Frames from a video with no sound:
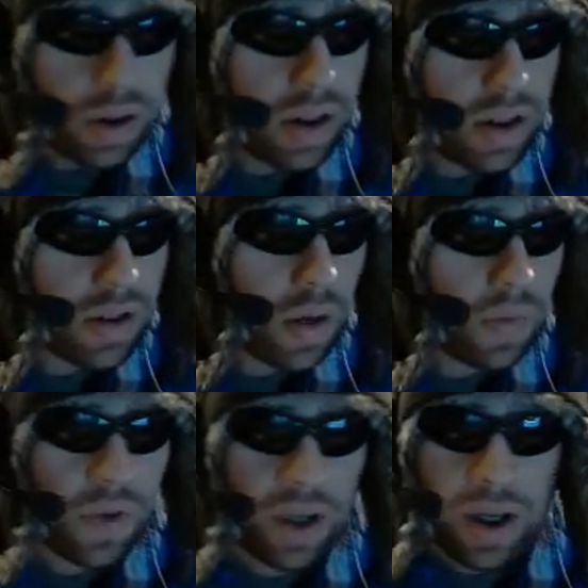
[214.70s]
This is no
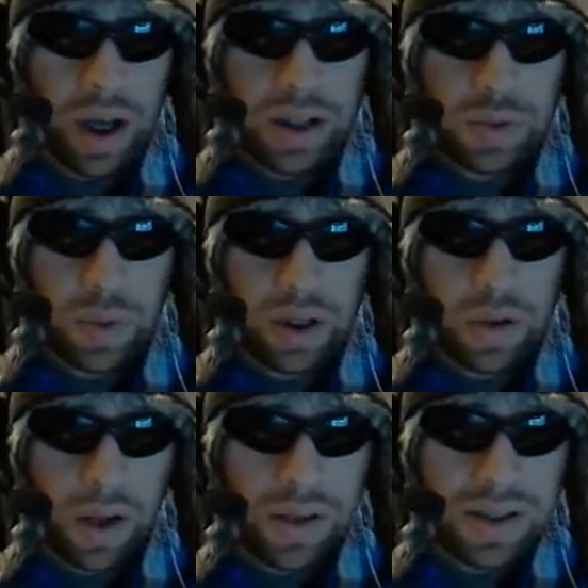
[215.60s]
fun. I just wanna go
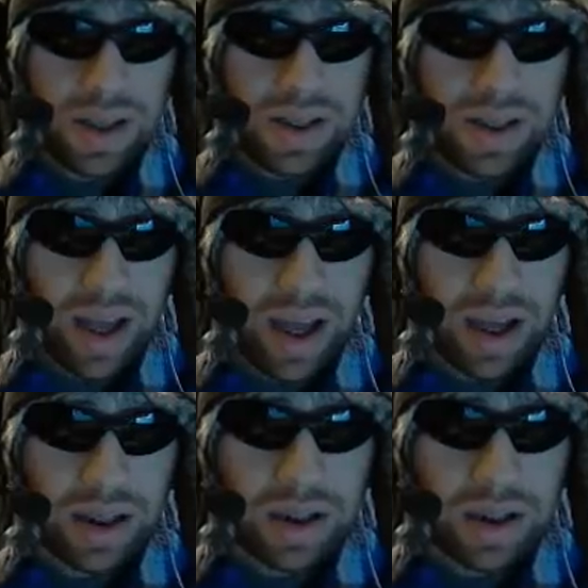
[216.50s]
on the sea side!